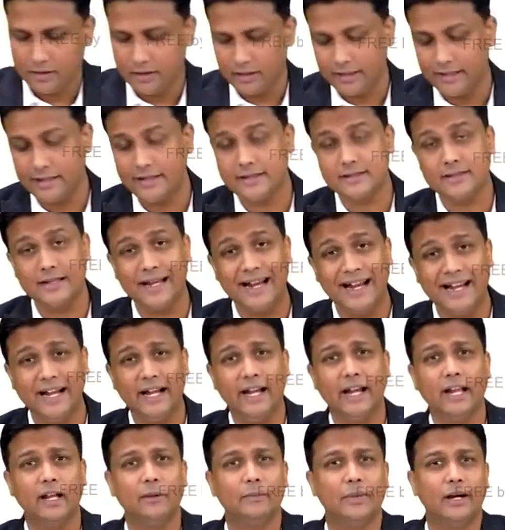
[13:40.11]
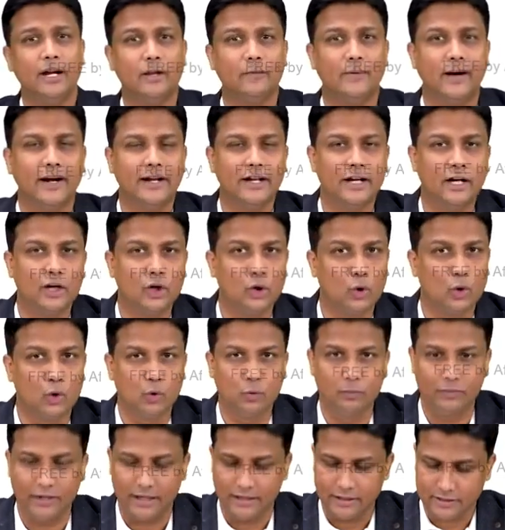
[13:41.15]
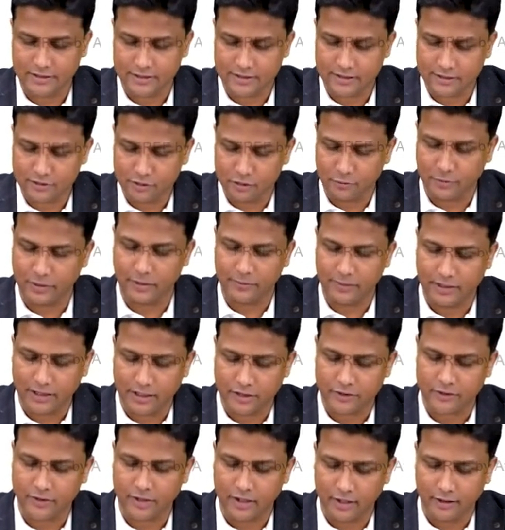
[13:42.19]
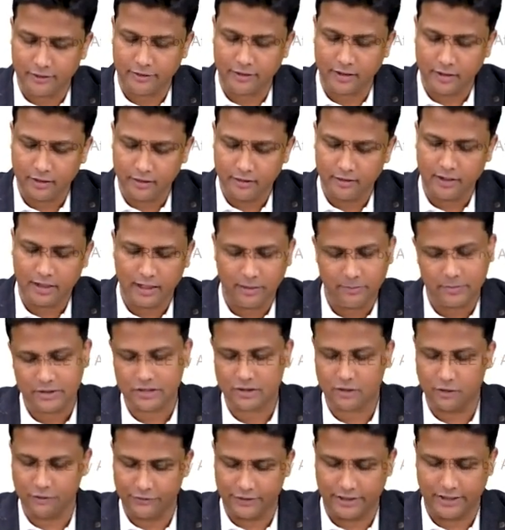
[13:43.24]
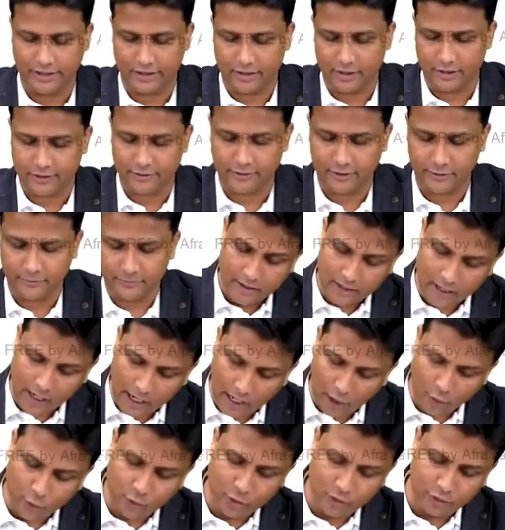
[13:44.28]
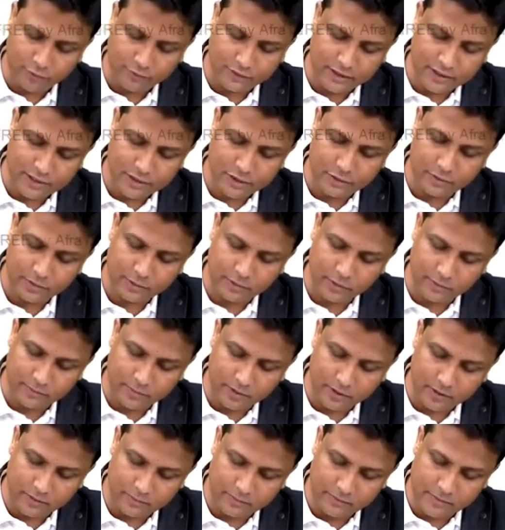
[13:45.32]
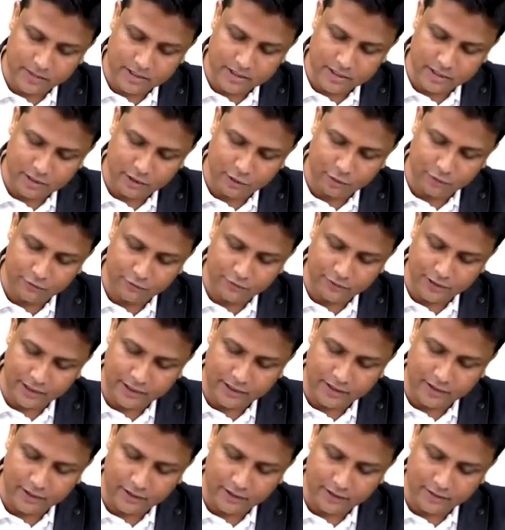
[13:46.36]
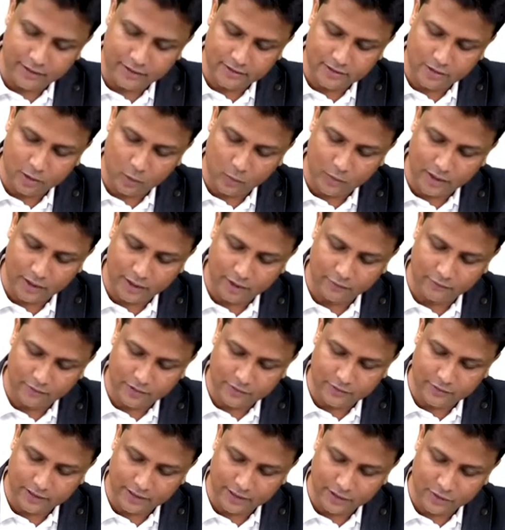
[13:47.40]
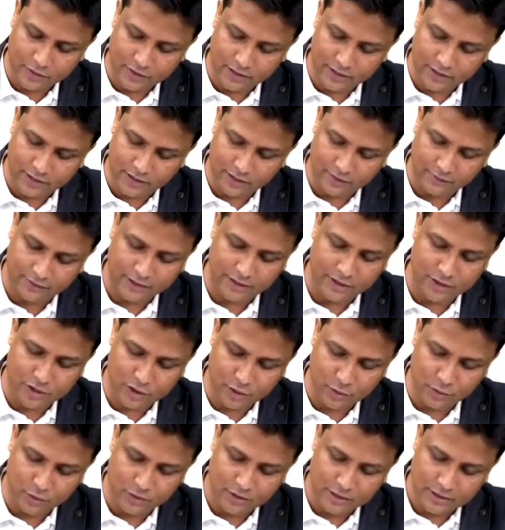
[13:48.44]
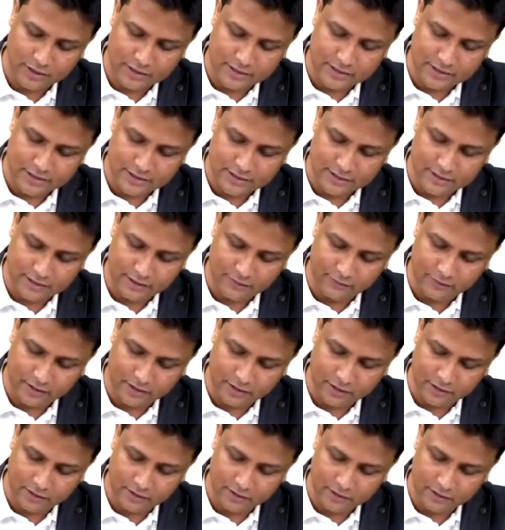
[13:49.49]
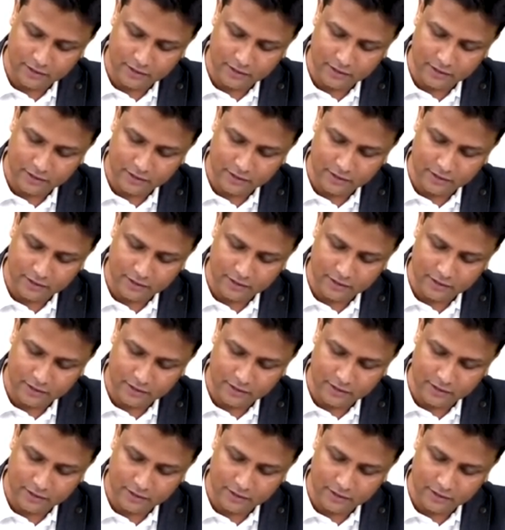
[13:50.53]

It is ending by dividing into 2 branches, superior epigastric artery and musculophrenic artery. Out of these 2, remember, musculophrenic artery is the one which will actually give rise to 7th